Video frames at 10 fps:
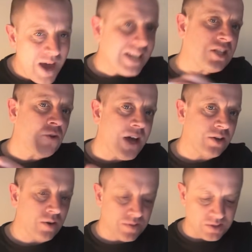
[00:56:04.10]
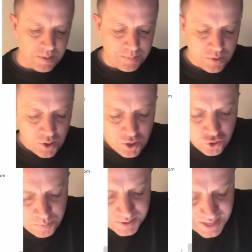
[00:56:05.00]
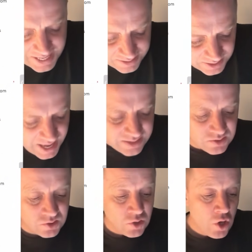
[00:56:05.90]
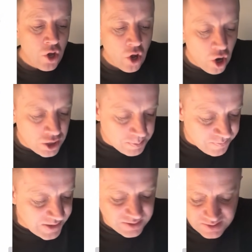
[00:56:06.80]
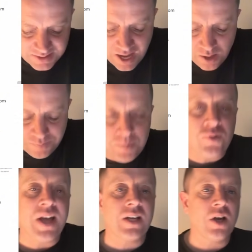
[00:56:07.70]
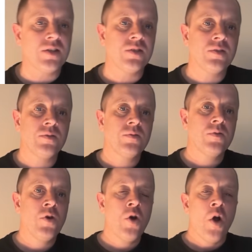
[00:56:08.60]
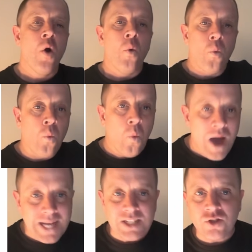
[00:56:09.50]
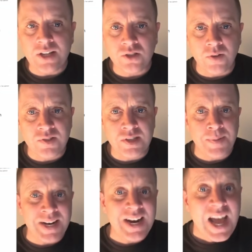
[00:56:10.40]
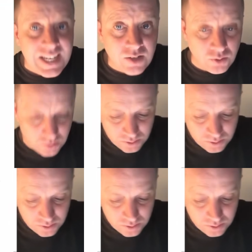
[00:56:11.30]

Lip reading: did you add a cover slip? To protect the lens or to prevent the cell from drying out. Why did you add the cover slip at an angle?